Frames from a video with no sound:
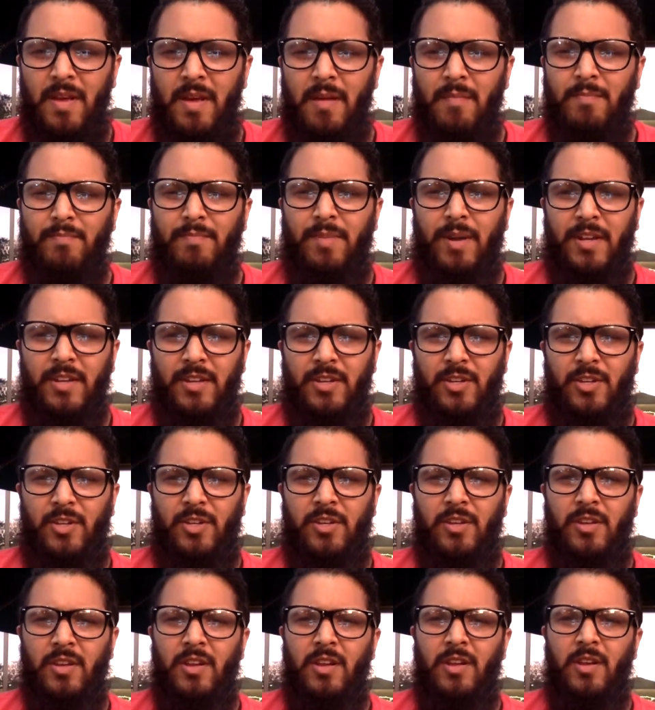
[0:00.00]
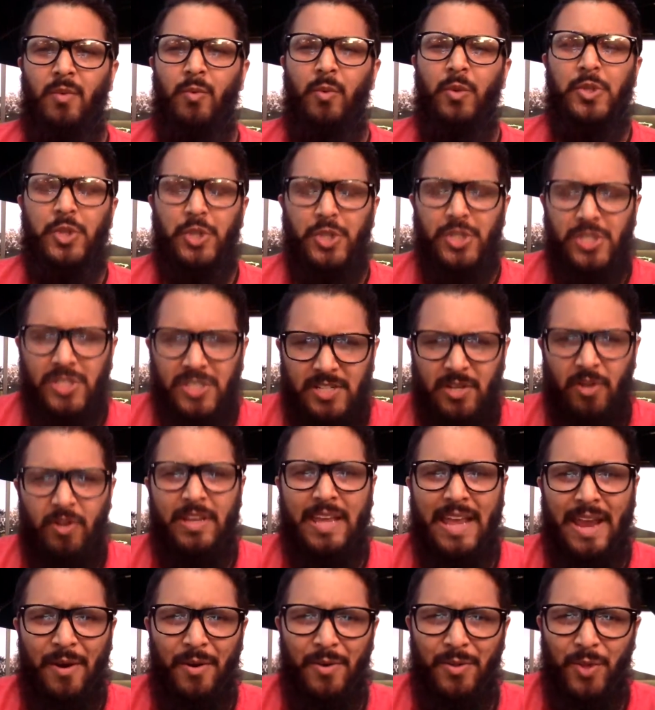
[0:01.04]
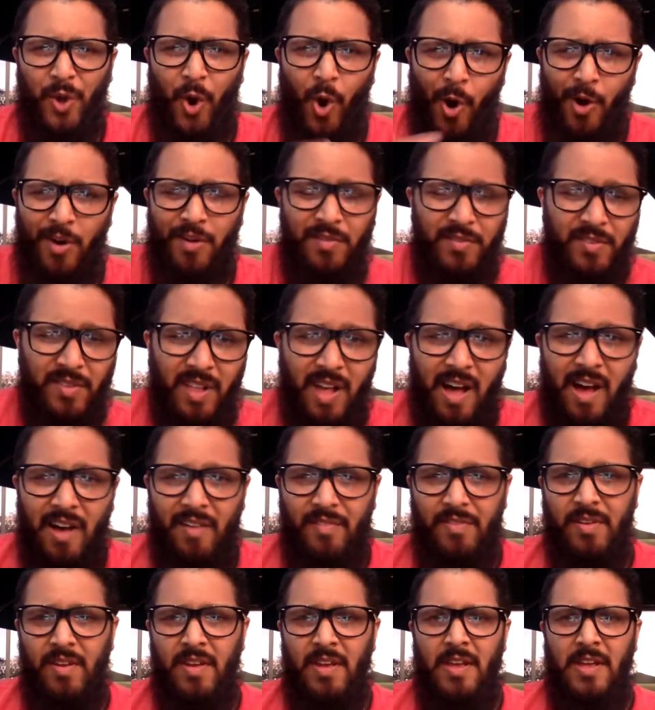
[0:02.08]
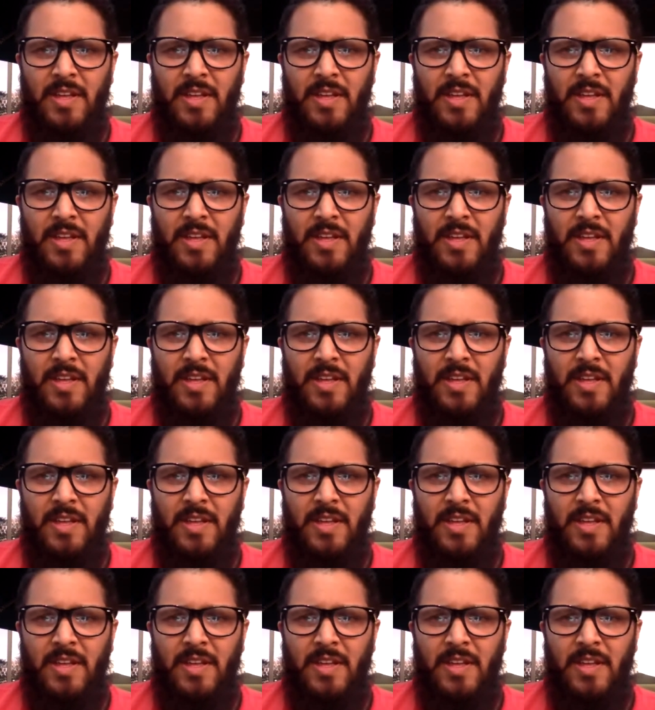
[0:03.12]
but we should still carry the heart of love.